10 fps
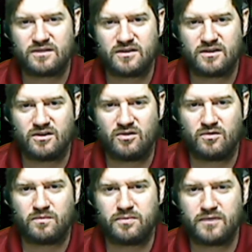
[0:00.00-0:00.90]
you
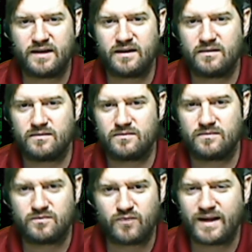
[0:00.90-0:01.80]
know,
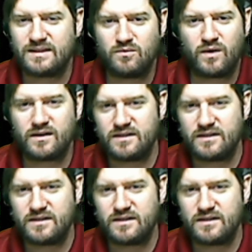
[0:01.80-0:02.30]
putting ransomware